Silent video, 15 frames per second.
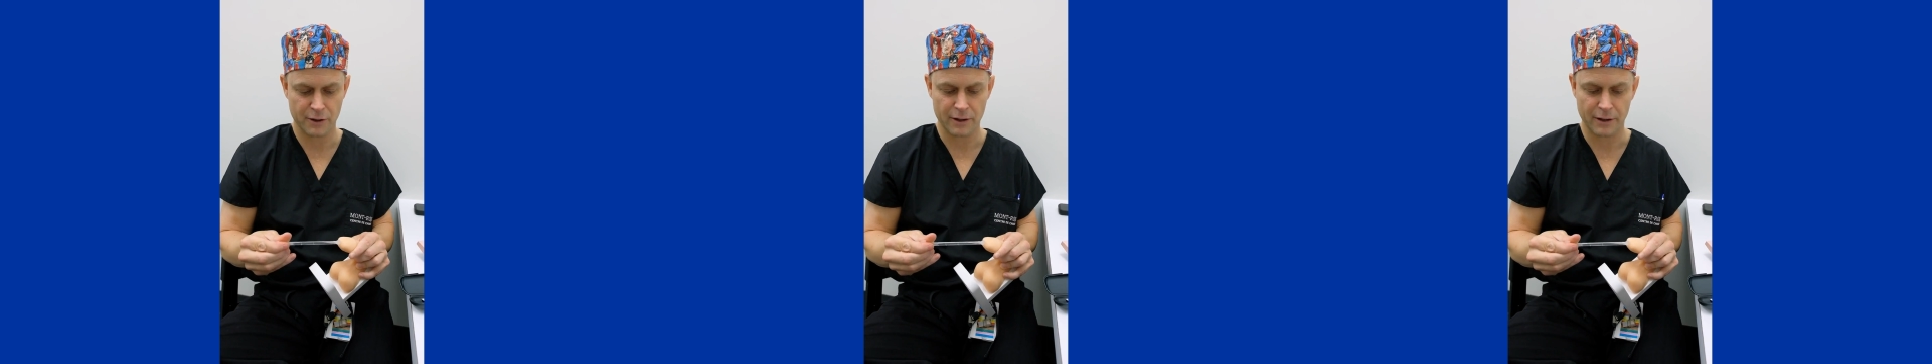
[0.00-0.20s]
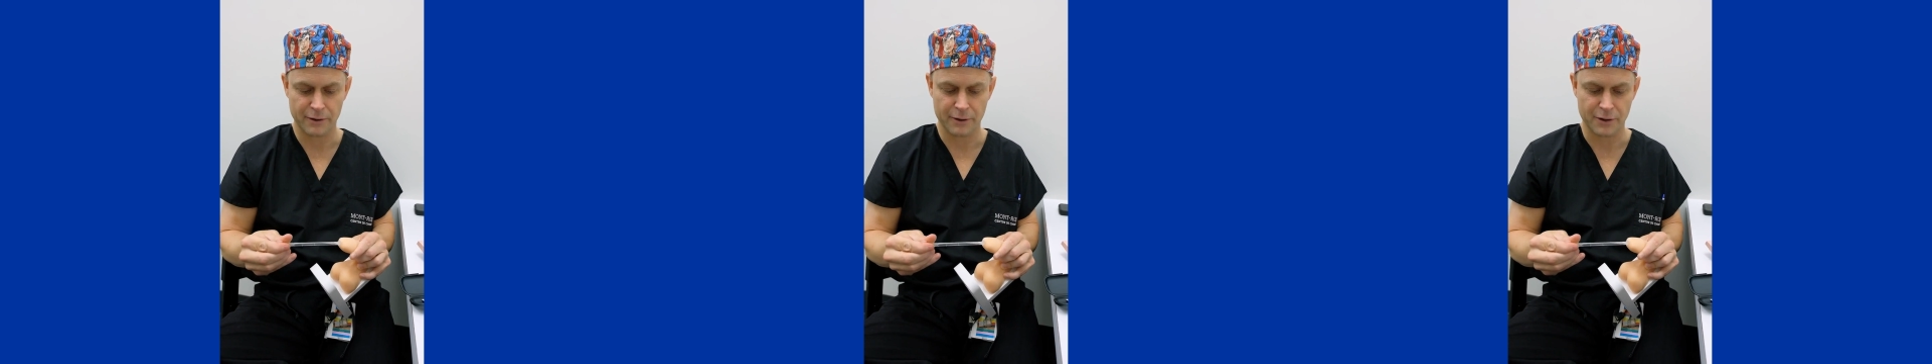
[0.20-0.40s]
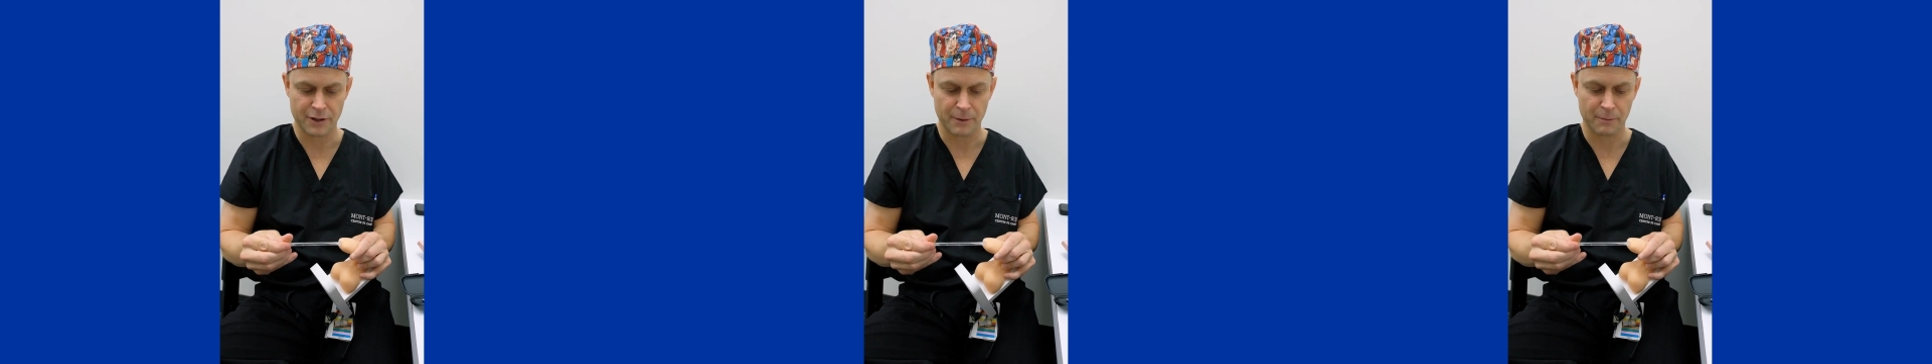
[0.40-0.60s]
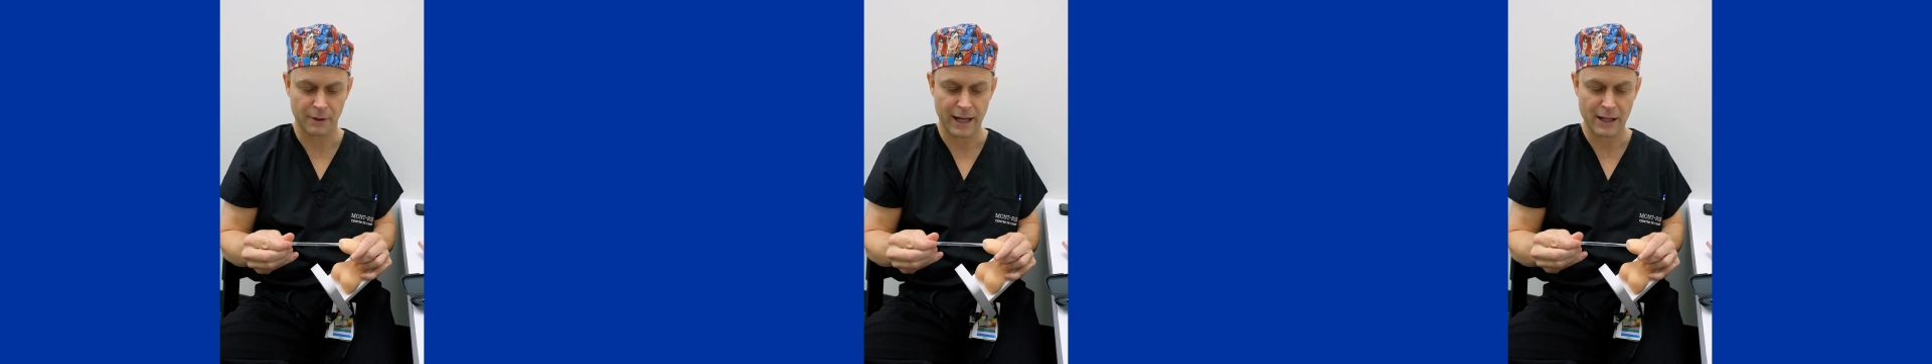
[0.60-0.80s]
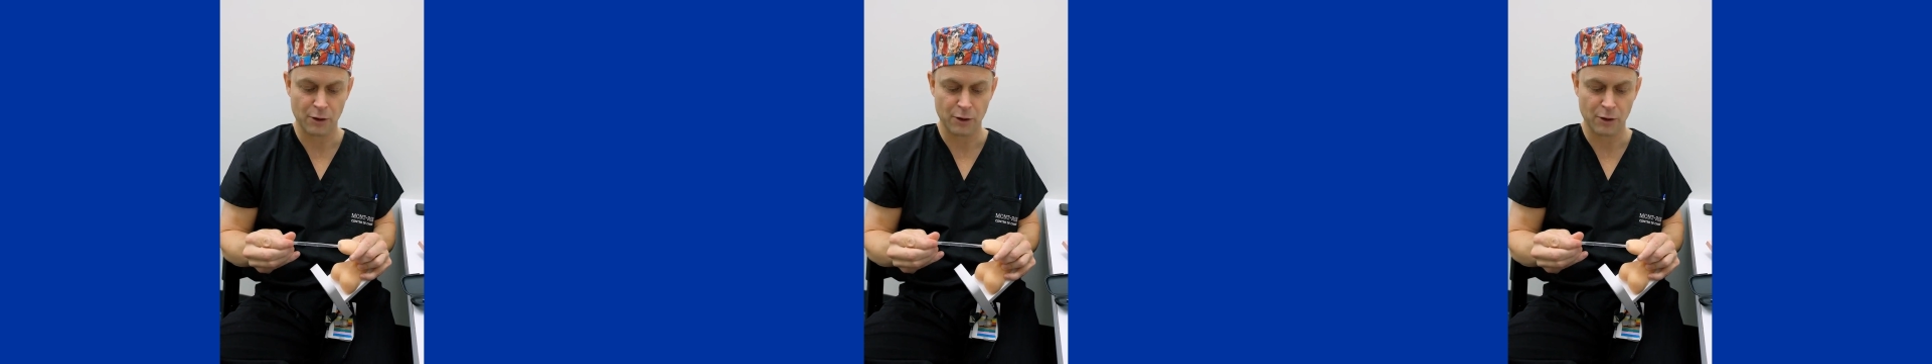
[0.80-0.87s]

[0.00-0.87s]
there's some light